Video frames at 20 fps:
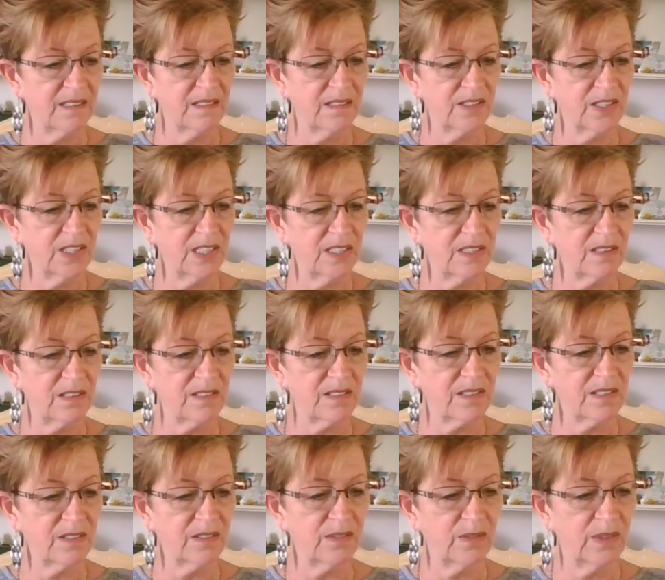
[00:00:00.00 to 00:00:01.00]
She's
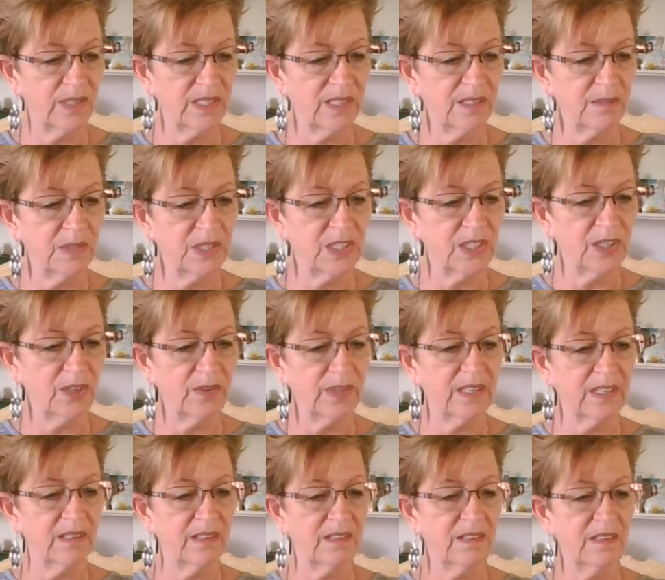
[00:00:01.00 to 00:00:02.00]
also
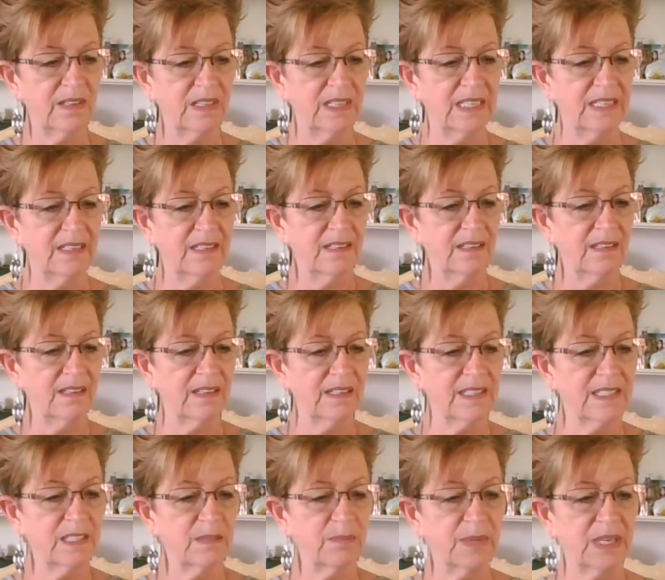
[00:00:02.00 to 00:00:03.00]
showing like
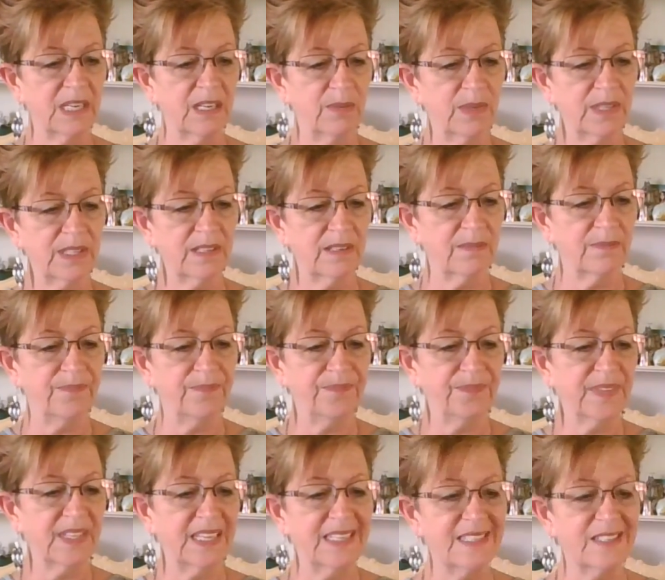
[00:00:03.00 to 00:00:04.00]
somebody with a.
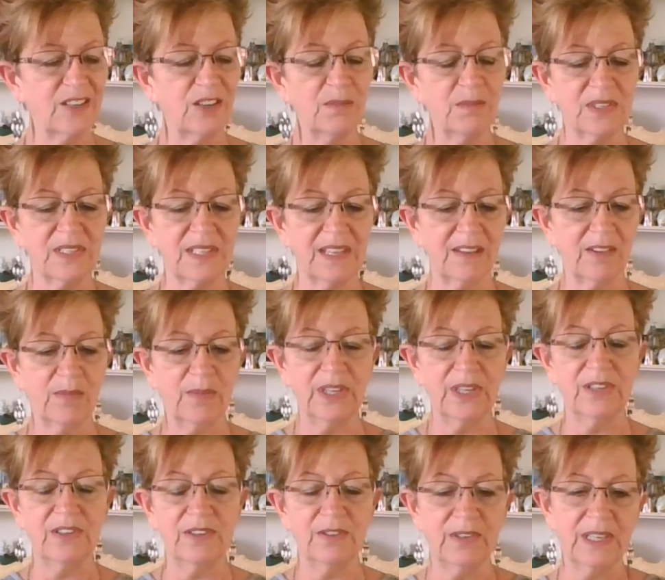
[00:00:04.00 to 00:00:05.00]
It's almost like when
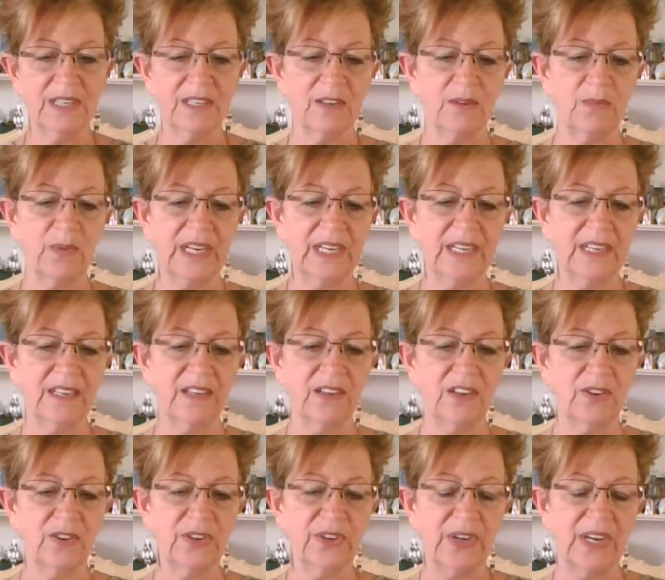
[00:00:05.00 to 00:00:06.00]
you do it in a wedding,
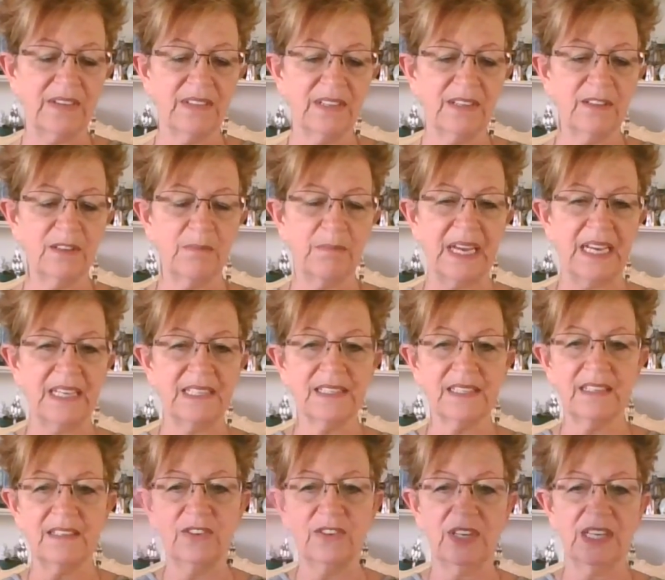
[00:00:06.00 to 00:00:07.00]
and you have the little
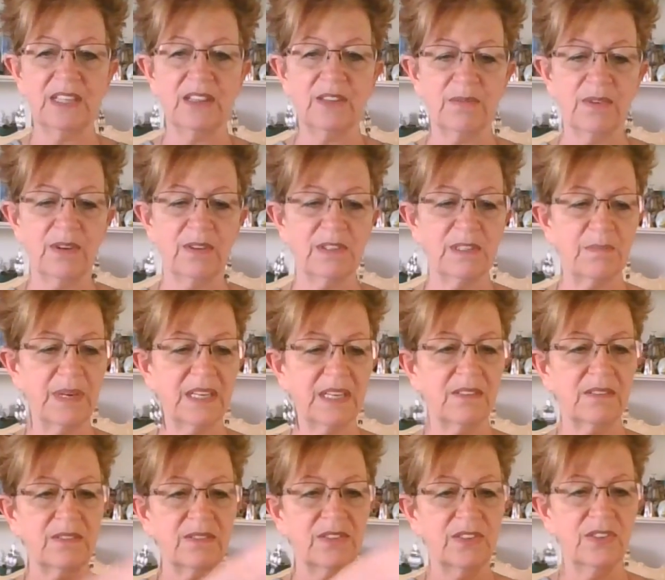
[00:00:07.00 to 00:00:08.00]
basket, and you get the rose
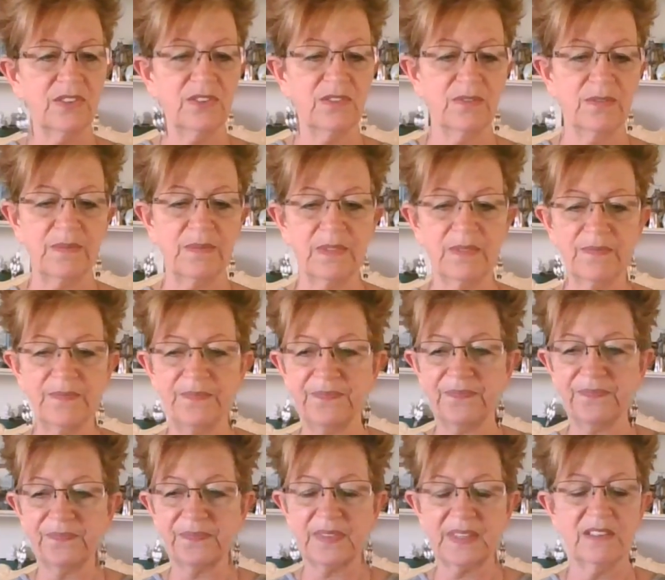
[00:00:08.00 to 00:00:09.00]
petals, and
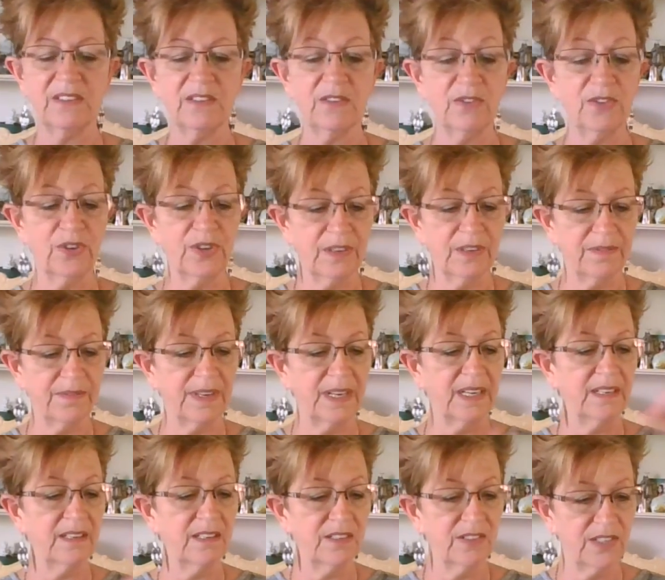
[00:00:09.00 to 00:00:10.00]
so you're gonna
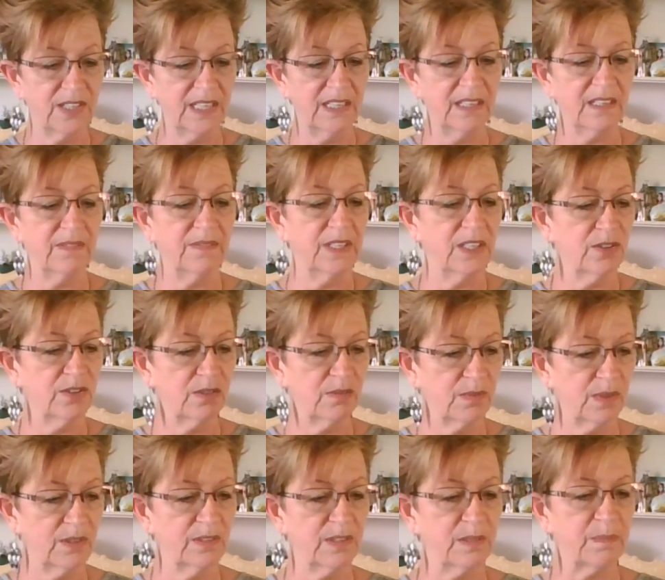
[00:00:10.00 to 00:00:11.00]
find individual
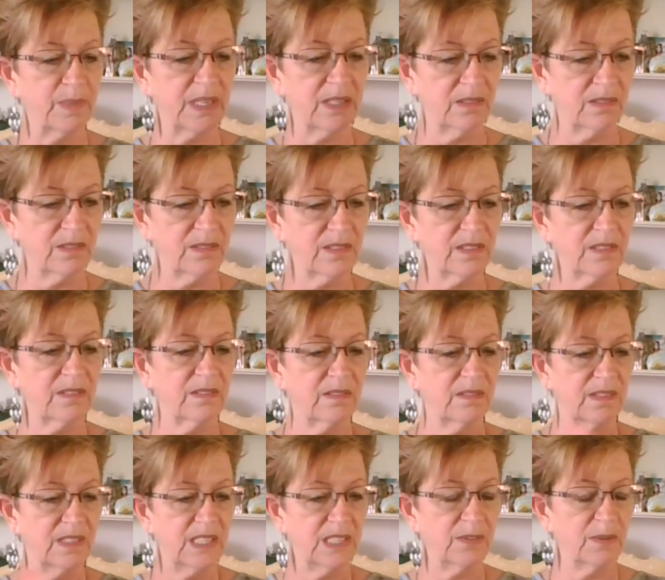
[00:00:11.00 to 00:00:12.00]
rose petals
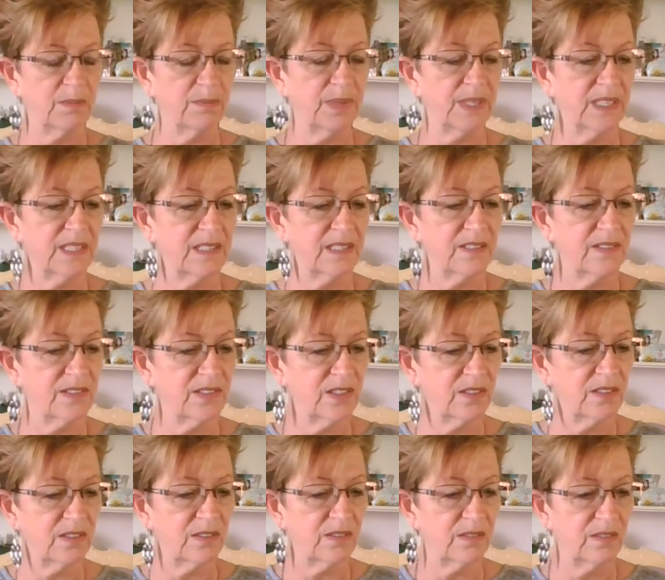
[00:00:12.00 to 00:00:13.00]
in different places
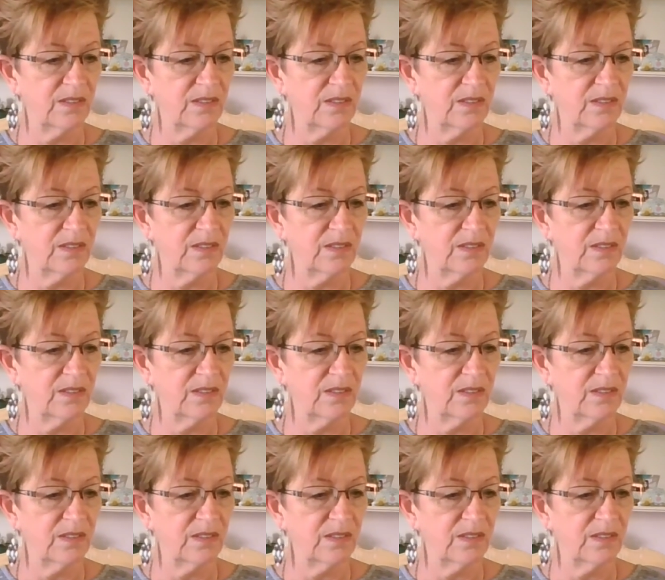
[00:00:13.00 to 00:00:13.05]
too.